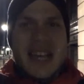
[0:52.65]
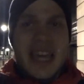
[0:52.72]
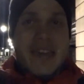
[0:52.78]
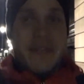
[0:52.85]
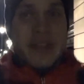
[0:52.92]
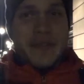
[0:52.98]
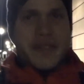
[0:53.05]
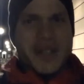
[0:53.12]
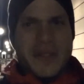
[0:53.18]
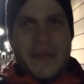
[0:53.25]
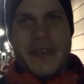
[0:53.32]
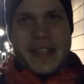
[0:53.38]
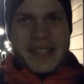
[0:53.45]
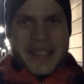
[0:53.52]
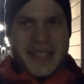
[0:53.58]
even if you're not
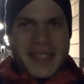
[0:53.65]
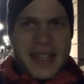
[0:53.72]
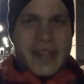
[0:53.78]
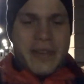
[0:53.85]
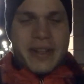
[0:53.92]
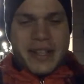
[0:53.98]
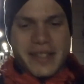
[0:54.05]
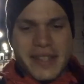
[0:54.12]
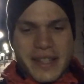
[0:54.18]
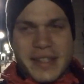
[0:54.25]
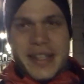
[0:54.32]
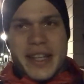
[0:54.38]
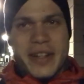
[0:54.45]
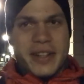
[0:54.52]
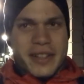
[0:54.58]
facing the sunrise
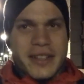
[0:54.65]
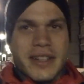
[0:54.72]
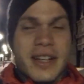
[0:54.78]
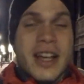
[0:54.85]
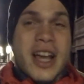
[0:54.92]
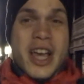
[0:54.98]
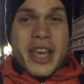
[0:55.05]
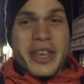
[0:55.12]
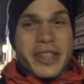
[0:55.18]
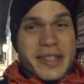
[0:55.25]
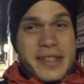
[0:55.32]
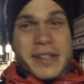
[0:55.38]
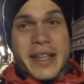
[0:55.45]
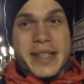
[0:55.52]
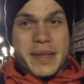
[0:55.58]
dead on, you can
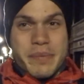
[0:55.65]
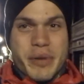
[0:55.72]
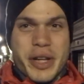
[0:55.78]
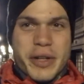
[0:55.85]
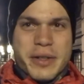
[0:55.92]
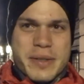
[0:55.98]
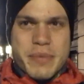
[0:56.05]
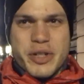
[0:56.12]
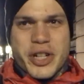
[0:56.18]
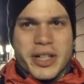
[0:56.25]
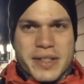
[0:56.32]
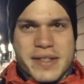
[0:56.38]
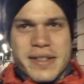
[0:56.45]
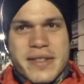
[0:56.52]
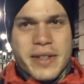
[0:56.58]
still get some pretty awesome
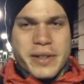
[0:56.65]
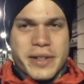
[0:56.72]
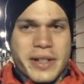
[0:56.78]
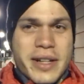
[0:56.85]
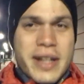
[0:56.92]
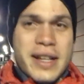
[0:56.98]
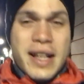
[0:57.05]
shots. So